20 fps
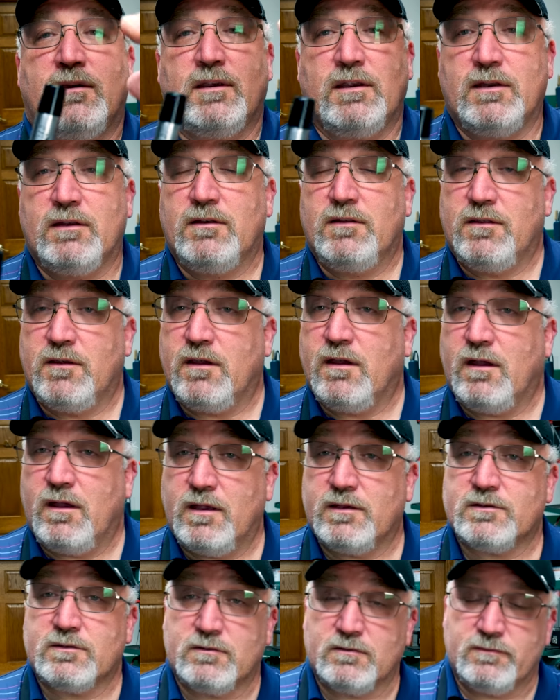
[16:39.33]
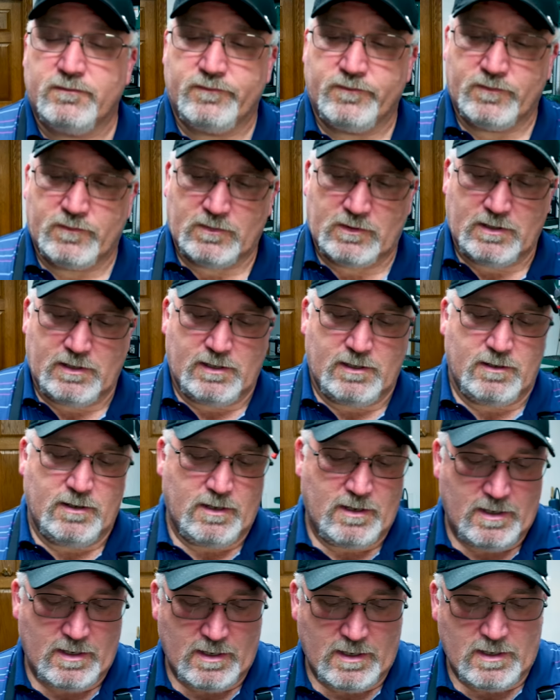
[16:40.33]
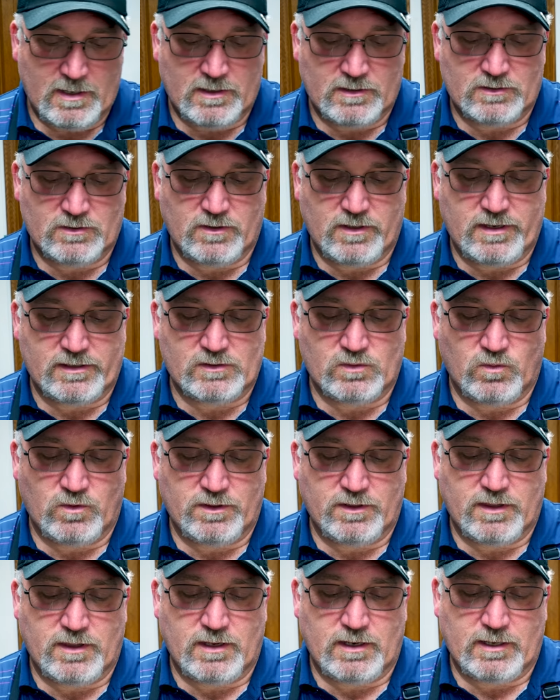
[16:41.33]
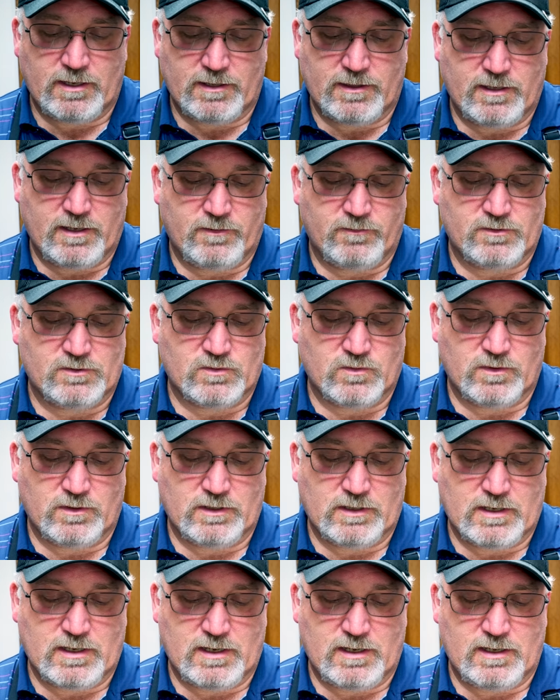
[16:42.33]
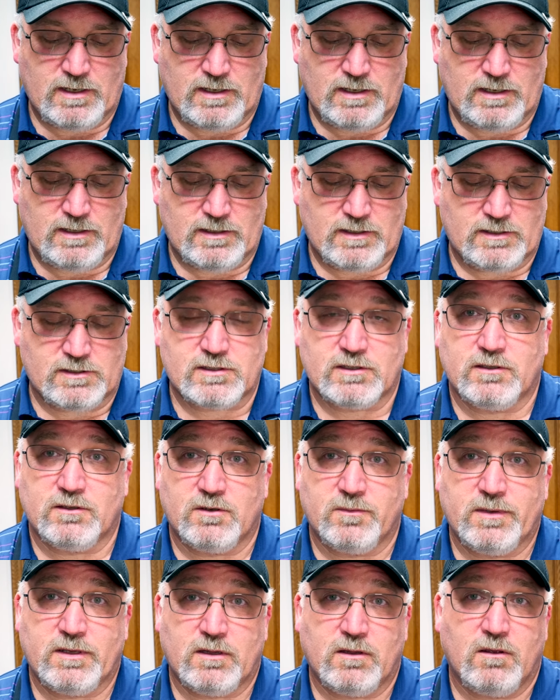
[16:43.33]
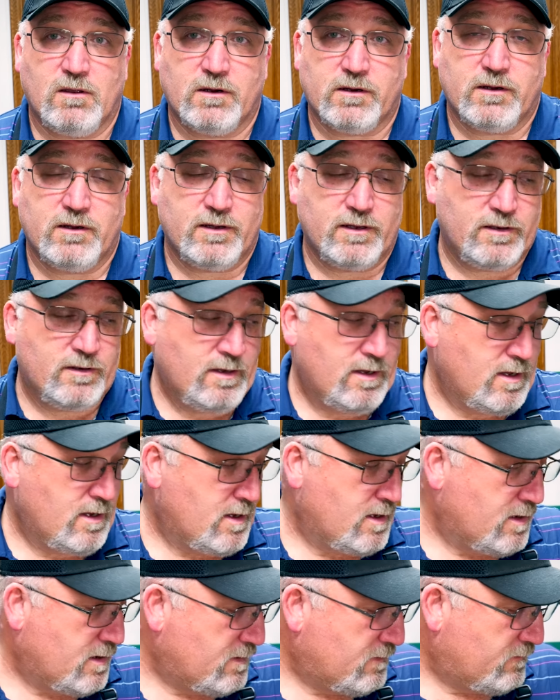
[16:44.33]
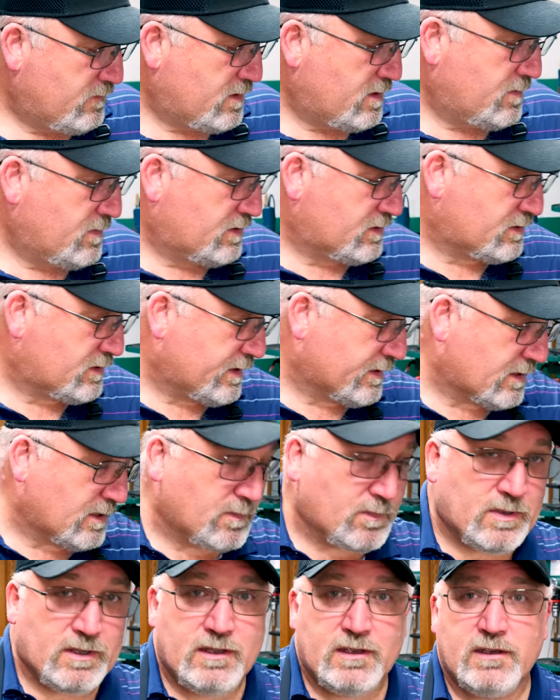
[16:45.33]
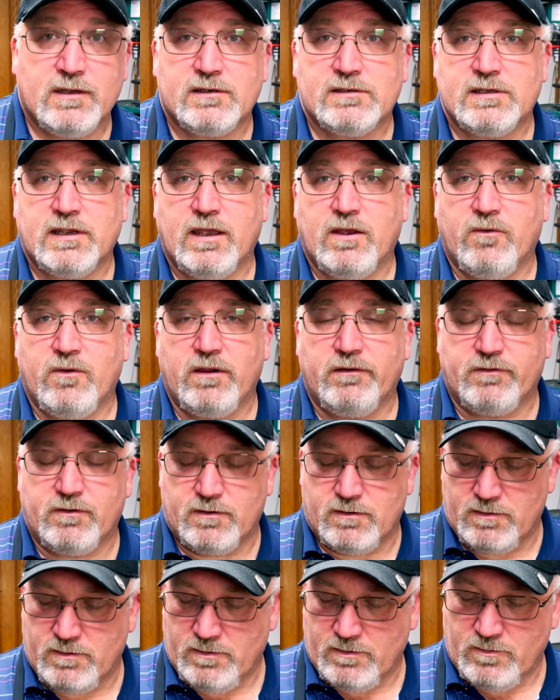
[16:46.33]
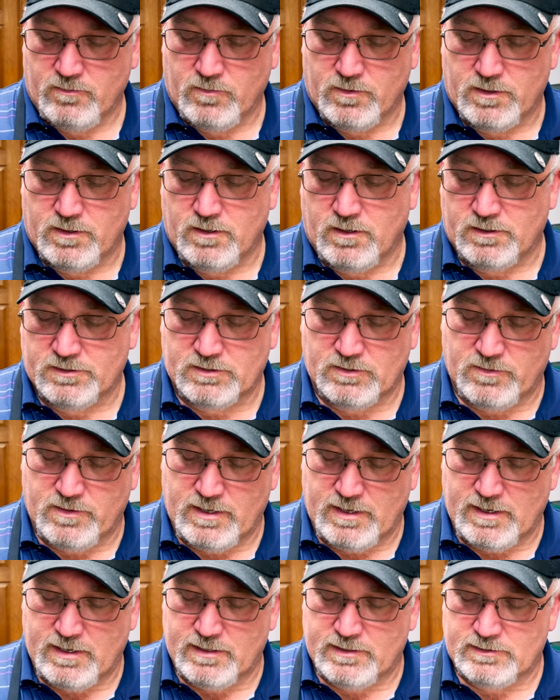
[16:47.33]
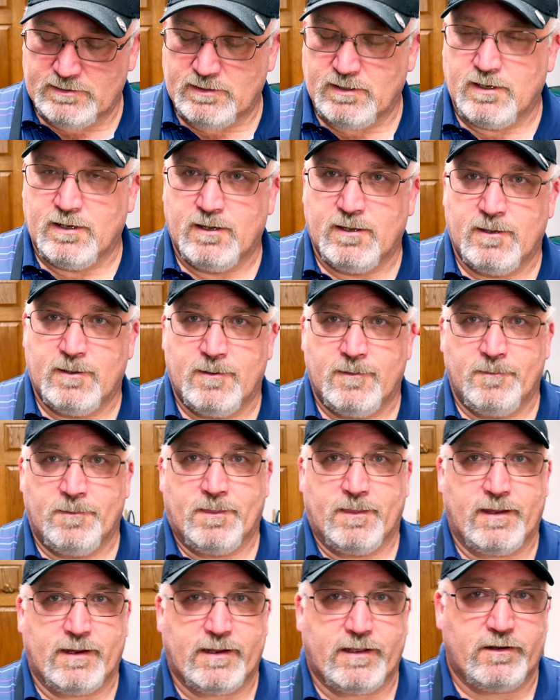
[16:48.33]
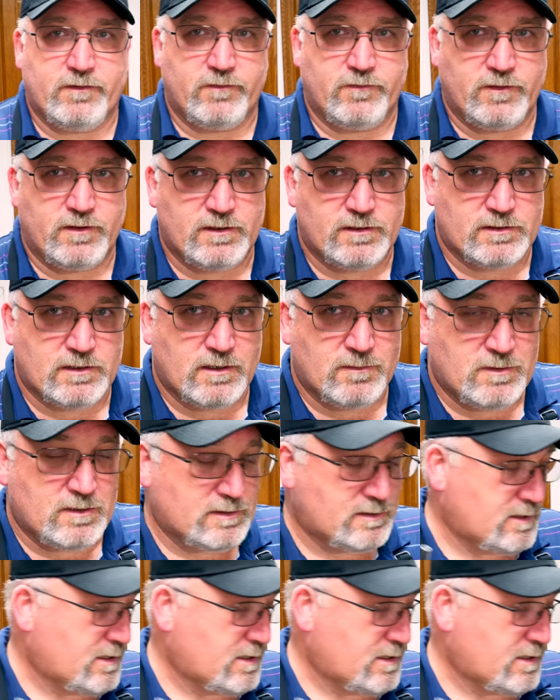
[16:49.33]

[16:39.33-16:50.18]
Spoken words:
into the hosel. Okay, so that's one thing I thought was really kind of neat. It's a little bit longer and it very much like the Pings. However, what it also has, I got to finish, give me a